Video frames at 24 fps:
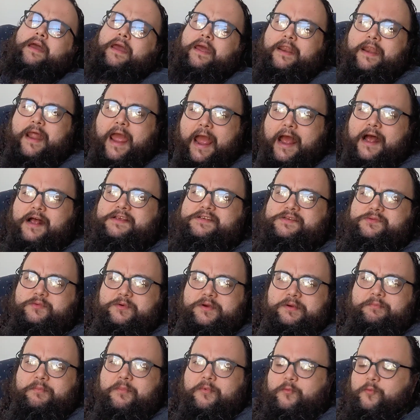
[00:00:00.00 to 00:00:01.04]
as
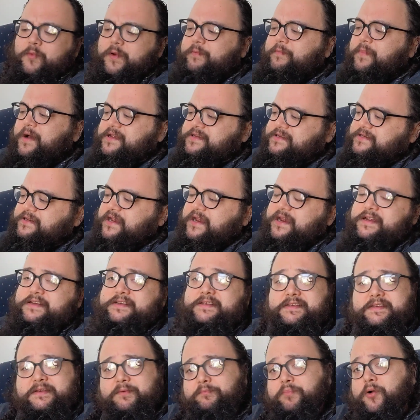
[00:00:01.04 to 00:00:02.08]
we must say,
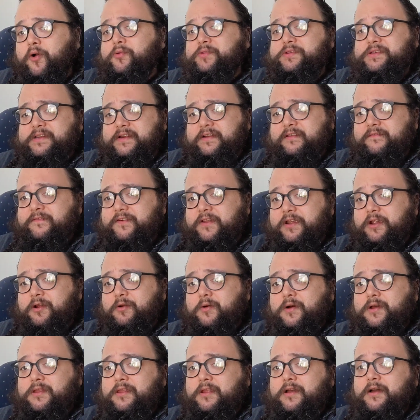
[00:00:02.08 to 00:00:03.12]
since I'm posting a
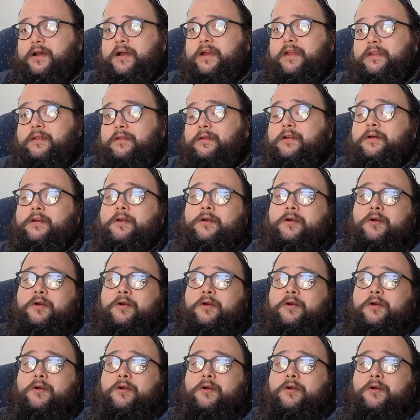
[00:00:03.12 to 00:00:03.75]
video online,